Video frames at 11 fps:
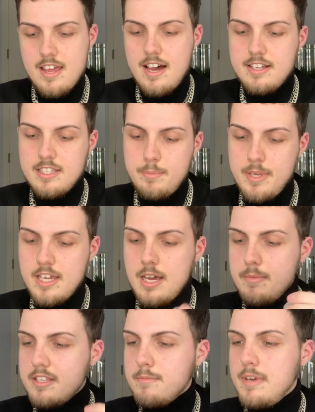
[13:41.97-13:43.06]
I did pick up
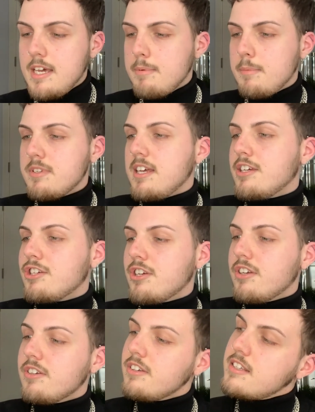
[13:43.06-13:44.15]
this Makeup
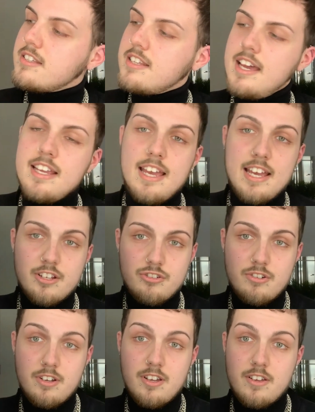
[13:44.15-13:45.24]
Obsession Stay
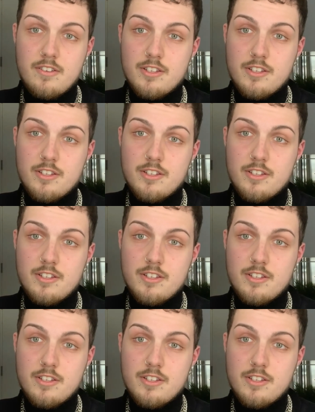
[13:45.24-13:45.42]
Extra